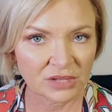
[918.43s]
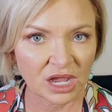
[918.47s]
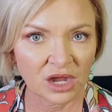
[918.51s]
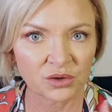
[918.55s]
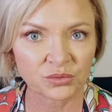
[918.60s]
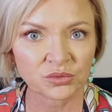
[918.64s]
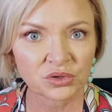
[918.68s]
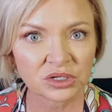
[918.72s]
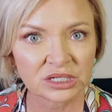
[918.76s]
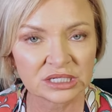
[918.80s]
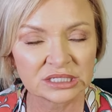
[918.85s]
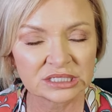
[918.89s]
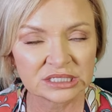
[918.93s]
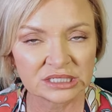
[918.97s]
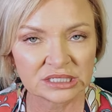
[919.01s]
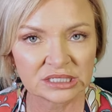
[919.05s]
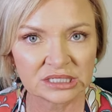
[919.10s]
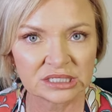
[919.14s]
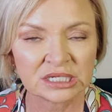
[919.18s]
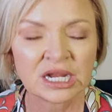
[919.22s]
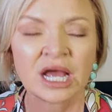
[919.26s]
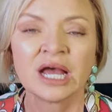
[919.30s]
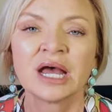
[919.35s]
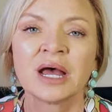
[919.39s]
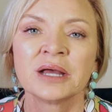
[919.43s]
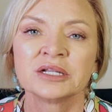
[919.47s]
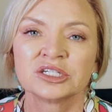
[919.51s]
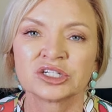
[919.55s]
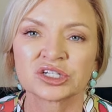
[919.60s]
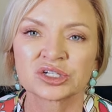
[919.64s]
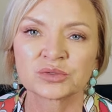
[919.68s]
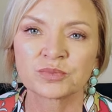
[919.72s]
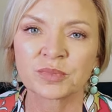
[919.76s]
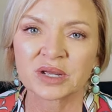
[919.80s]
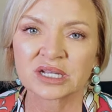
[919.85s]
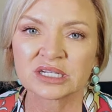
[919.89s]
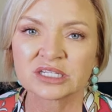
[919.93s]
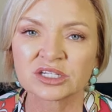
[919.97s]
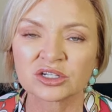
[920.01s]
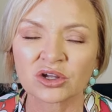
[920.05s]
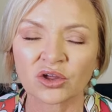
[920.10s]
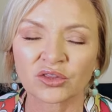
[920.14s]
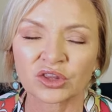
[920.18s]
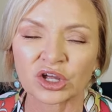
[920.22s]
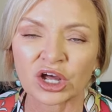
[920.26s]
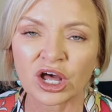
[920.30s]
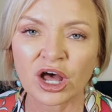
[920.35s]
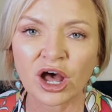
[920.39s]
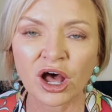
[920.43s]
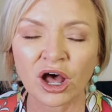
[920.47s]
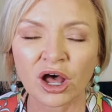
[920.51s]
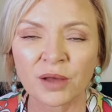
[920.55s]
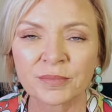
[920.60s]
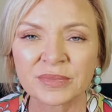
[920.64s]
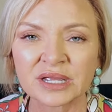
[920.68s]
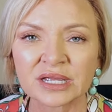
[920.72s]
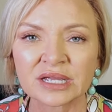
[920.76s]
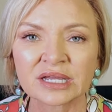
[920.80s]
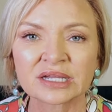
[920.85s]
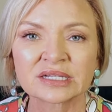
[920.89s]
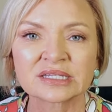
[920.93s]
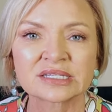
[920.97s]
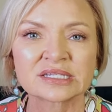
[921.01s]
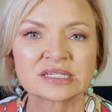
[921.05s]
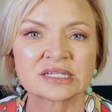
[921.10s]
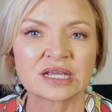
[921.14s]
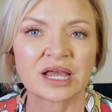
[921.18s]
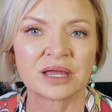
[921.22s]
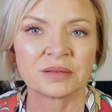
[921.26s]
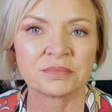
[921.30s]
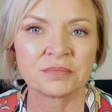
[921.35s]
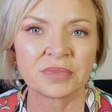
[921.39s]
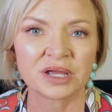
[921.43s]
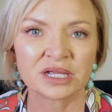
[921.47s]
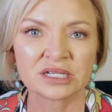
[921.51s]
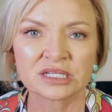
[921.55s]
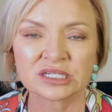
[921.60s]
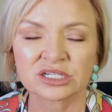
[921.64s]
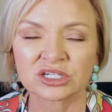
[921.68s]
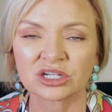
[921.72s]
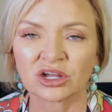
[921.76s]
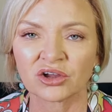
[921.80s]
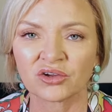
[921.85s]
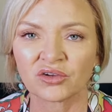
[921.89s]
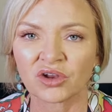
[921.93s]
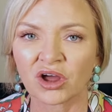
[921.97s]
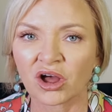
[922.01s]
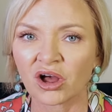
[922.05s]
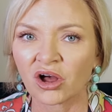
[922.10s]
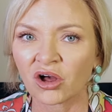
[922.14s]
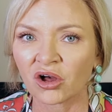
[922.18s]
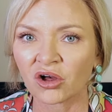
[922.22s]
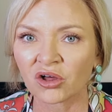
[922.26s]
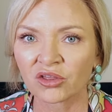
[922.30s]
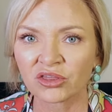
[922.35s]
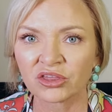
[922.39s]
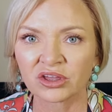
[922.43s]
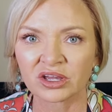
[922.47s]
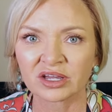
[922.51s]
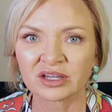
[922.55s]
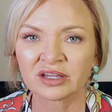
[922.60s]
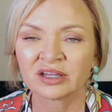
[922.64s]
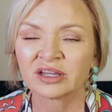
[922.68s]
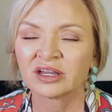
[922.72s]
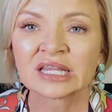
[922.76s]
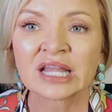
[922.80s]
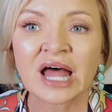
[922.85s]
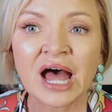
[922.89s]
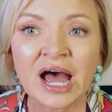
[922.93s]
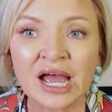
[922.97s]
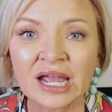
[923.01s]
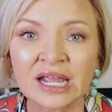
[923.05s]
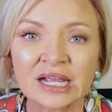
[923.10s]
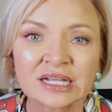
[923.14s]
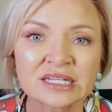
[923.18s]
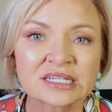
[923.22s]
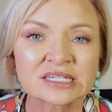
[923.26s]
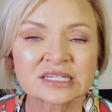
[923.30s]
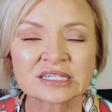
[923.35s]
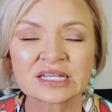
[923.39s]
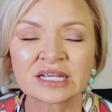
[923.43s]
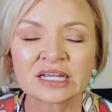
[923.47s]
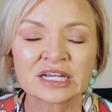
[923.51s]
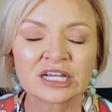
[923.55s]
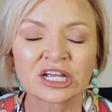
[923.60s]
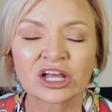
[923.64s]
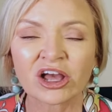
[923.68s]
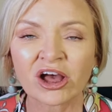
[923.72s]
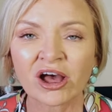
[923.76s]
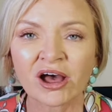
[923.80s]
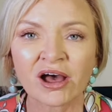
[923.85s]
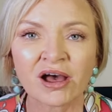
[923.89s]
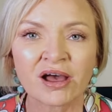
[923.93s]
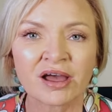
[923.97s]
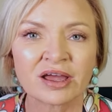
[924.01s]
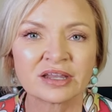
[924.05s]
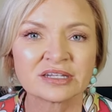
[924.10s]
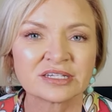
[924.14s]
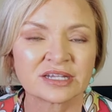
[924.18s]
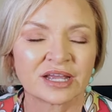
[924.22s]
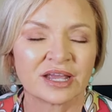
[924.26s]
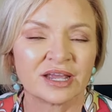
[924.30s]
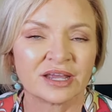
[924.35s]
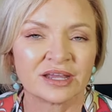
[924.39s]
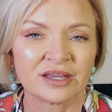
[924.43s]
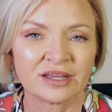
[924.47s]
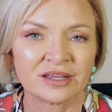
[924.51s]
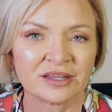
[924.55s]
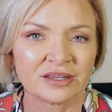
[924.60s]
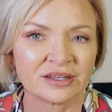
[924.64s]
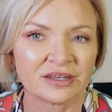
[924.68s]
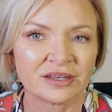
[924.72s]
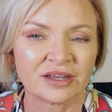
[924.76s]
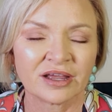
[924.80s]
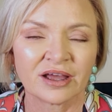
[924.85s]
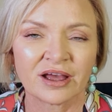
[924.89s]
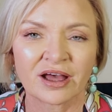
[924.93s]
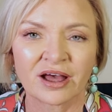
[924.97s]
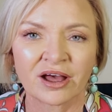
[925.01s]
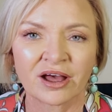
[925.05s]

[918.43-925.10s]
I really did, just based on the comments and based on all the likes it got and